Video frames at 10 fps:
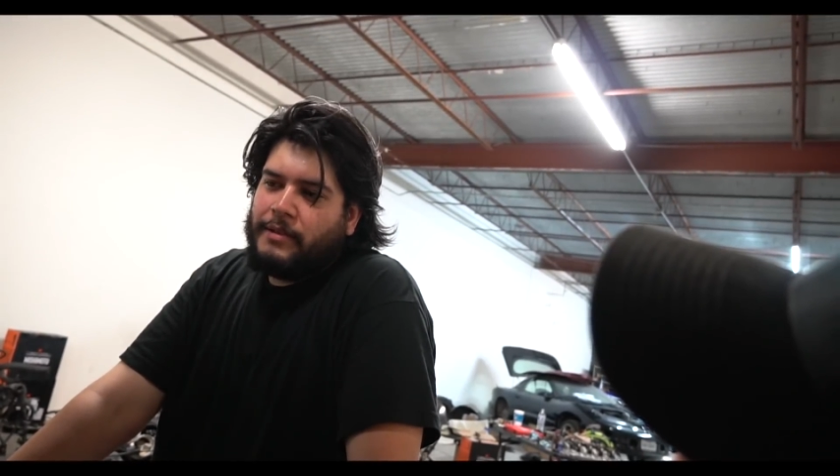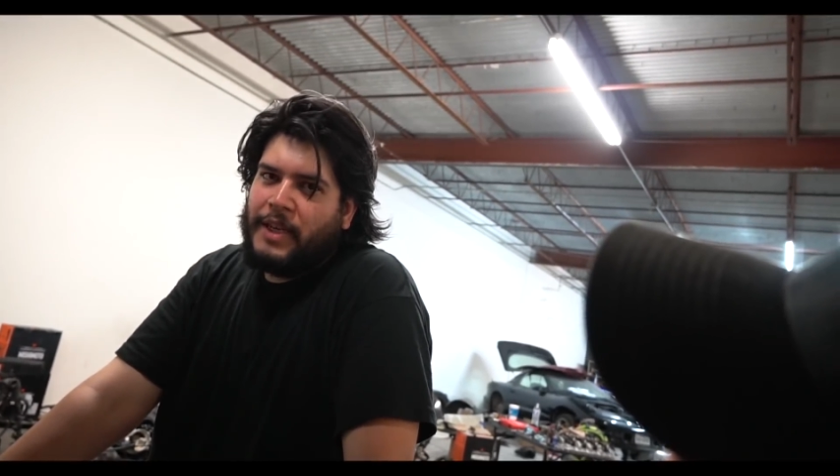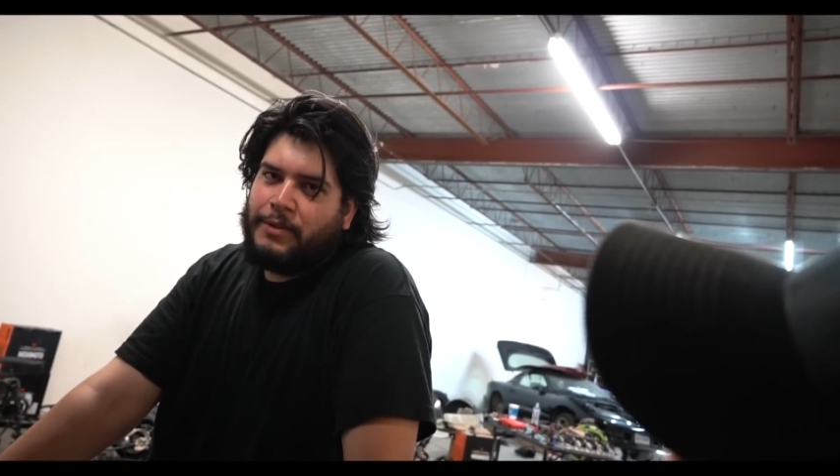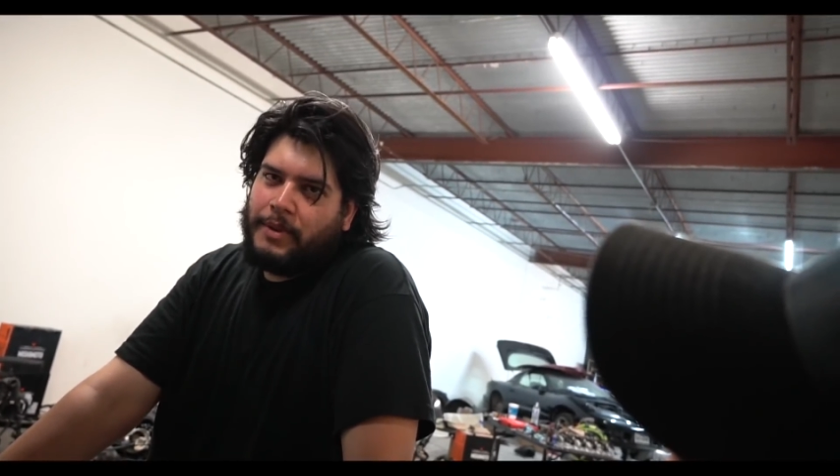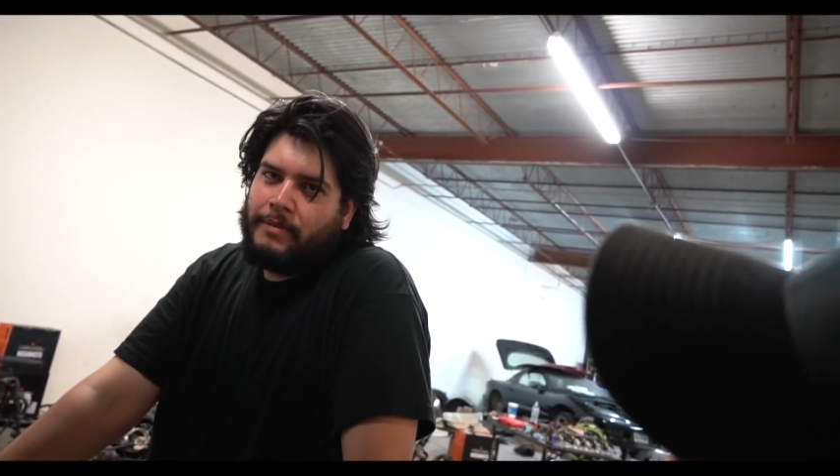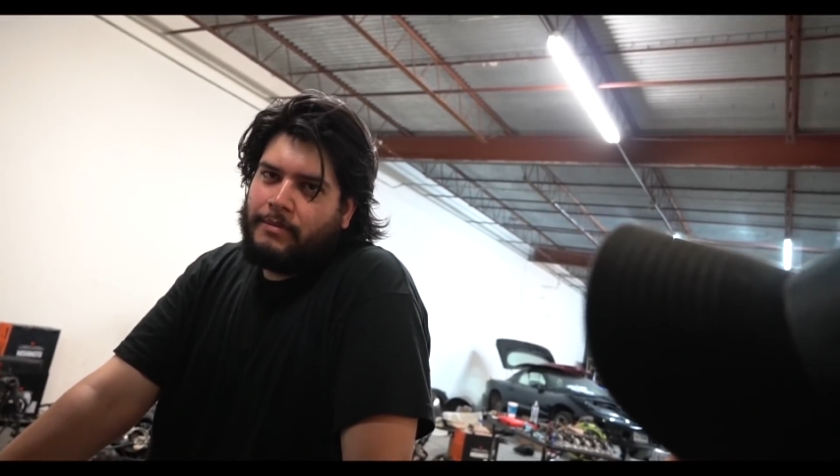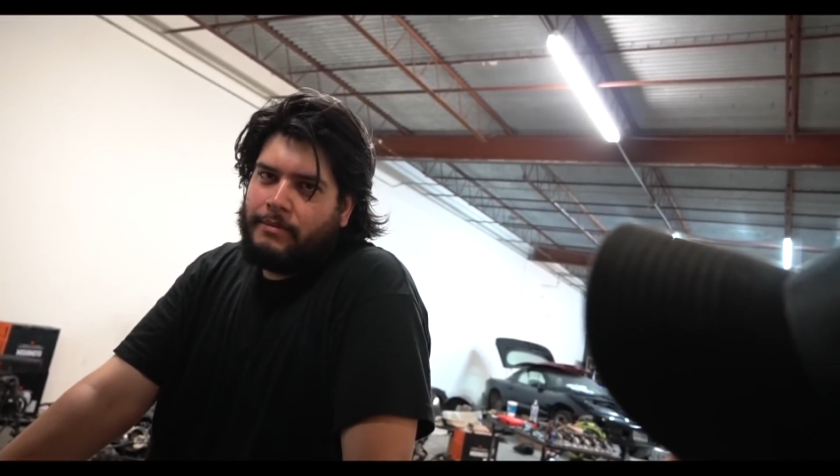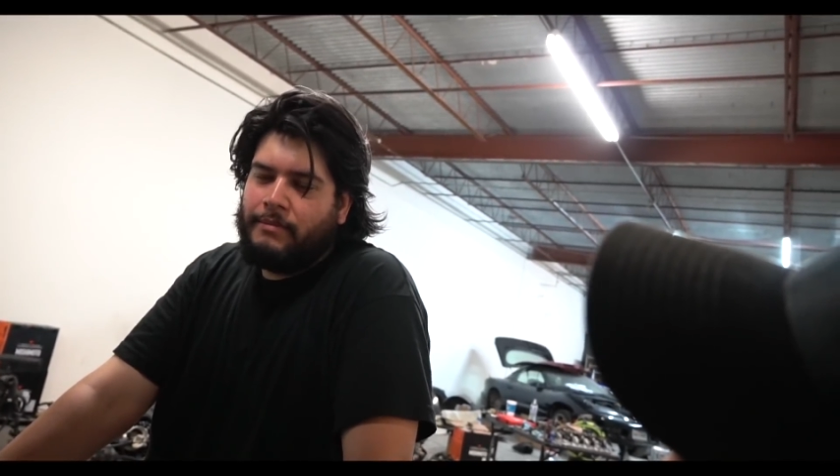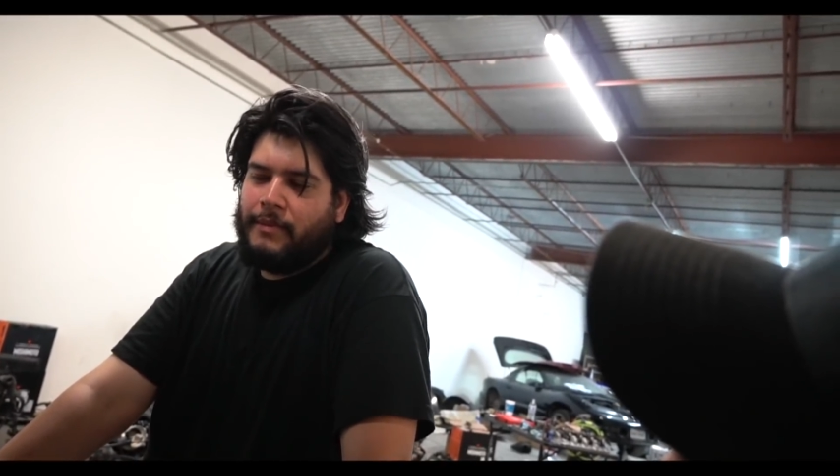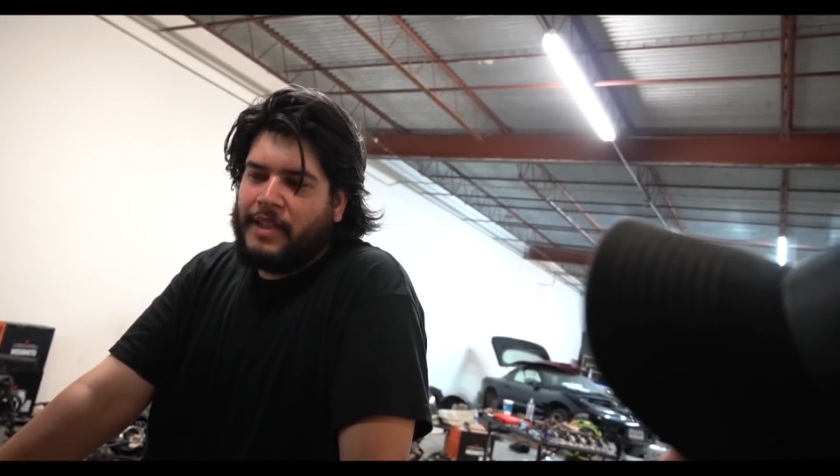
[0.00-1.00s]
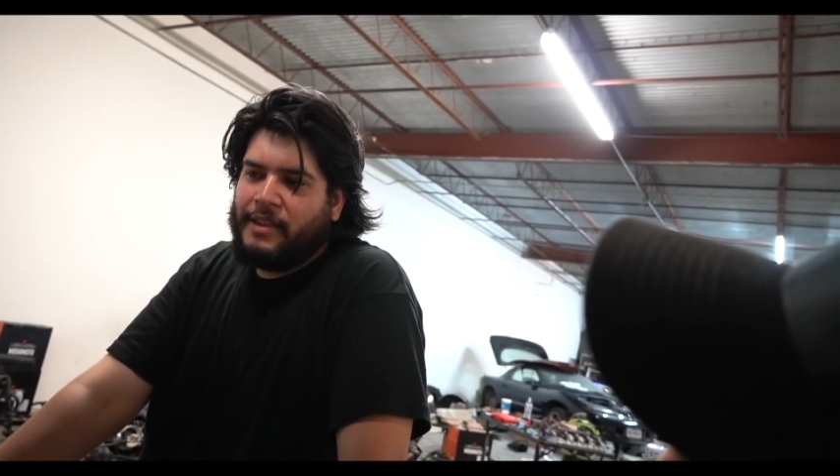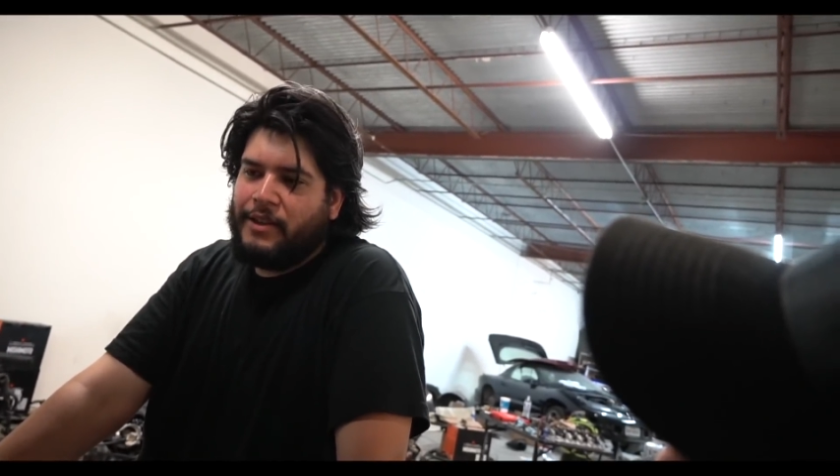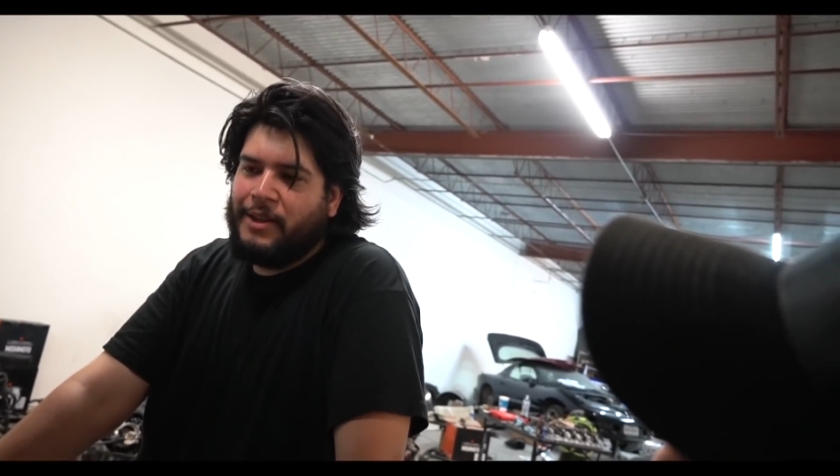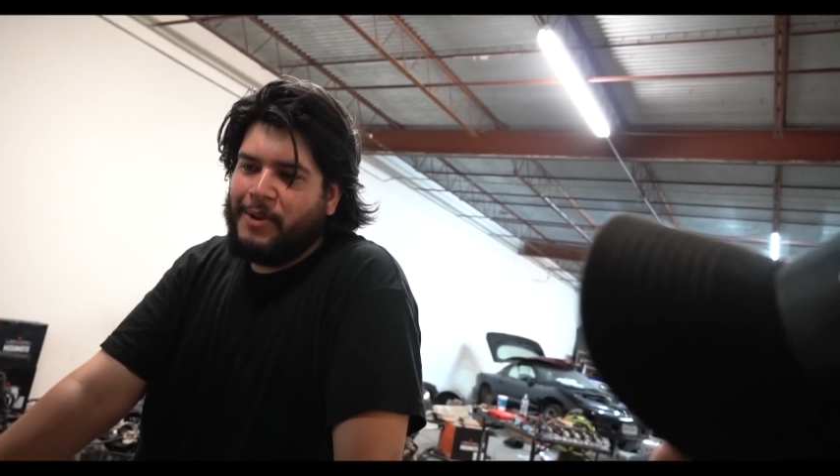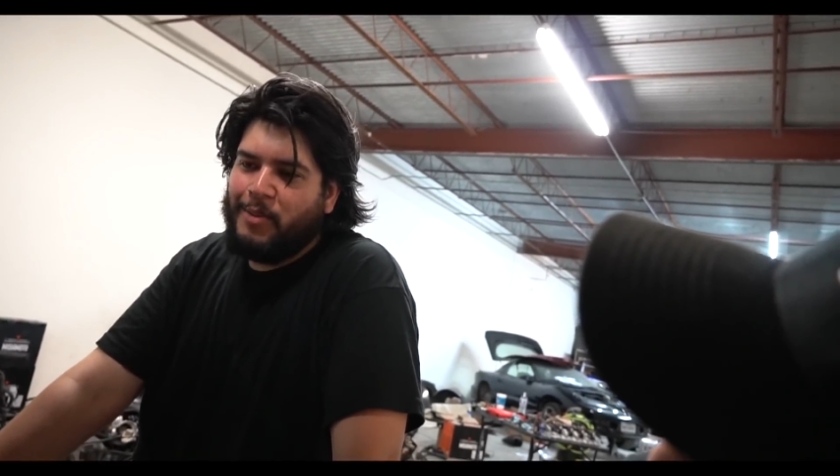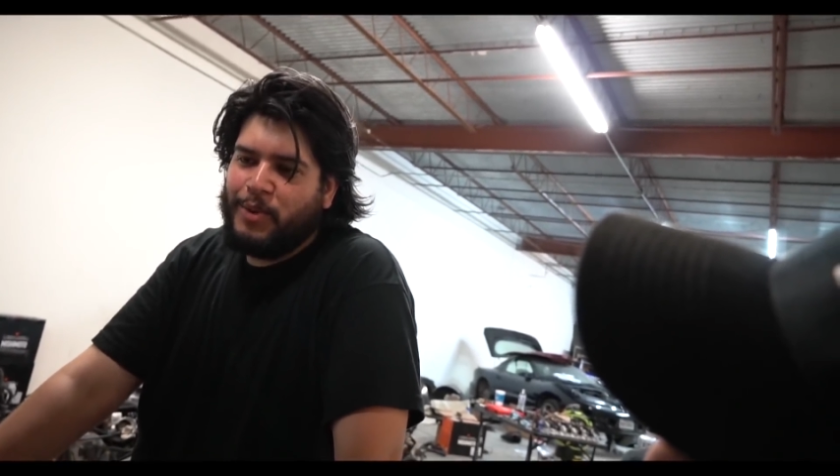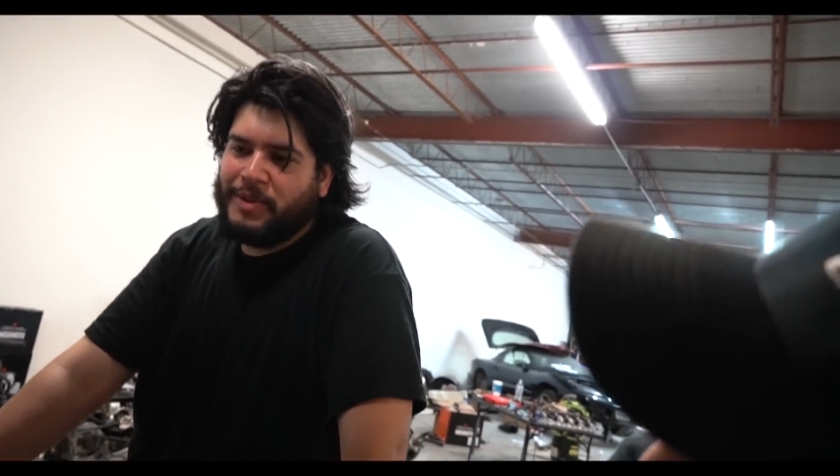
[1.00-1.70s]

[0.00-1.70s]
That's how you get rid of boost